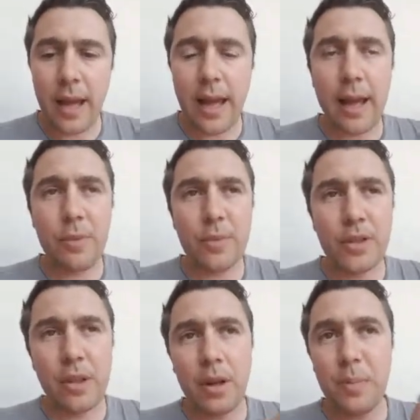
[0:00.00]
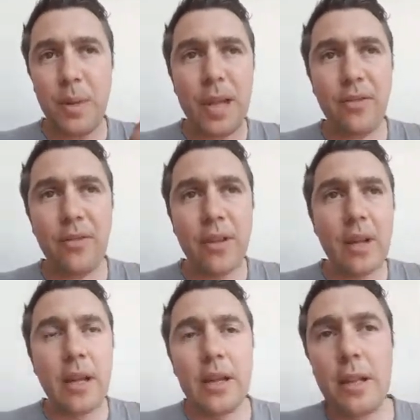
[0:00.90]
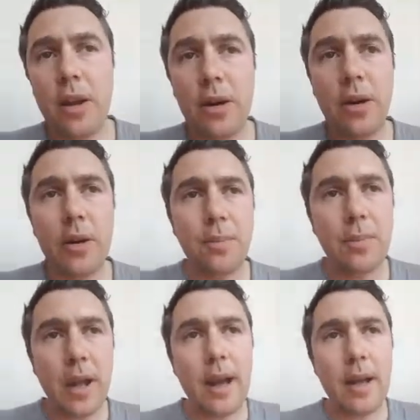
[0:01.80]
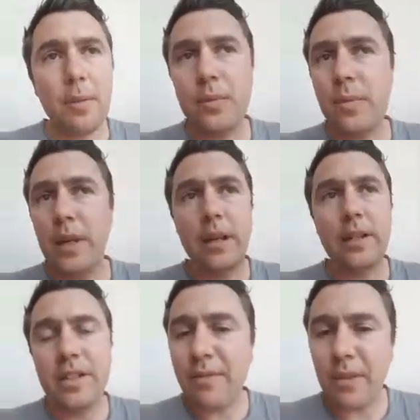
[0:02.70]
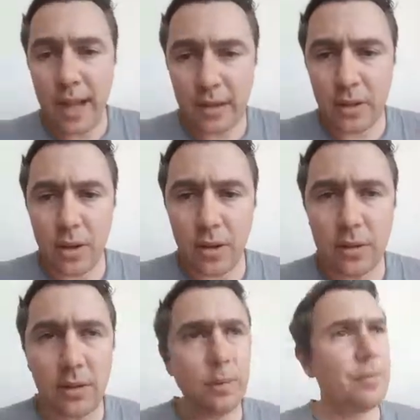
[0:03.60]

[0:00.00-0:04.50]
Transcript: So if you're 7 years old,